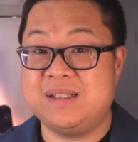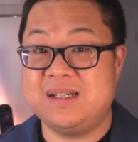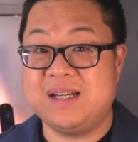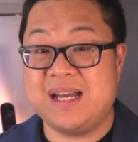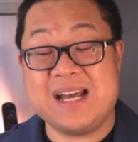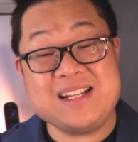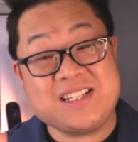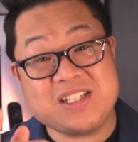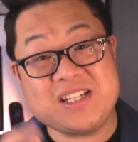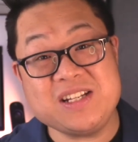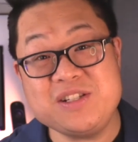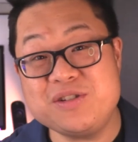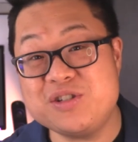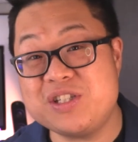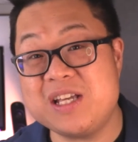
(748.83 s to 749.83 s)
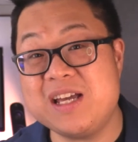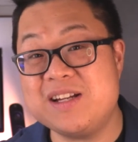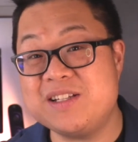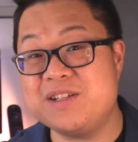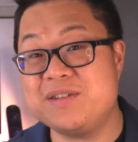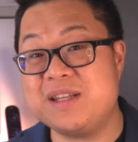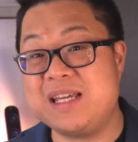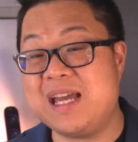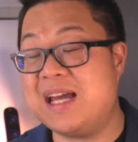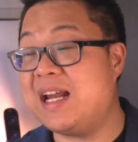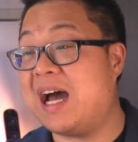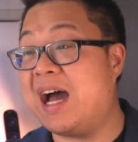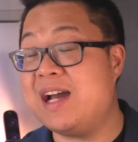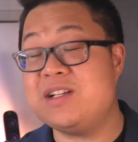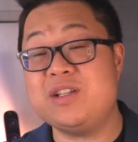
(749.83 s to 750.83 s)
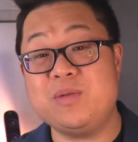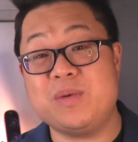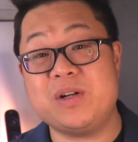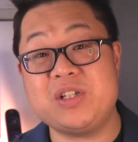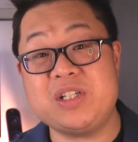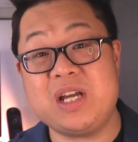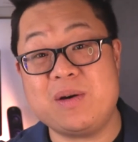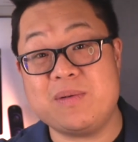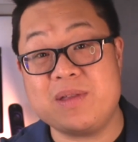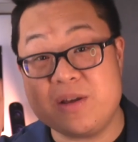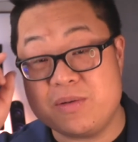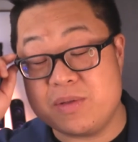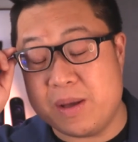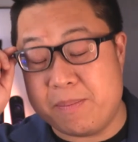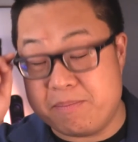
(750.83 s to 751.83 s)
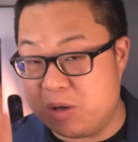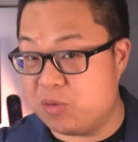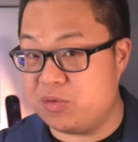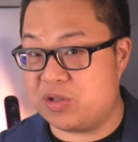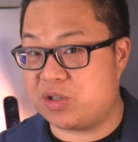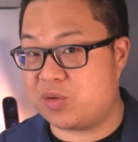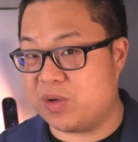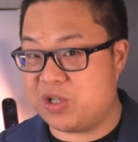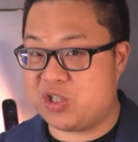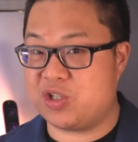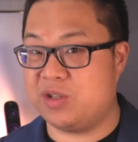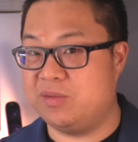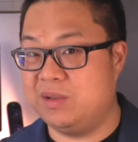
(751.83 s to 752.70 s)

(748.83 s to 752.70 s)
And since you stayed until the end, I actually want to share with you the bonus question.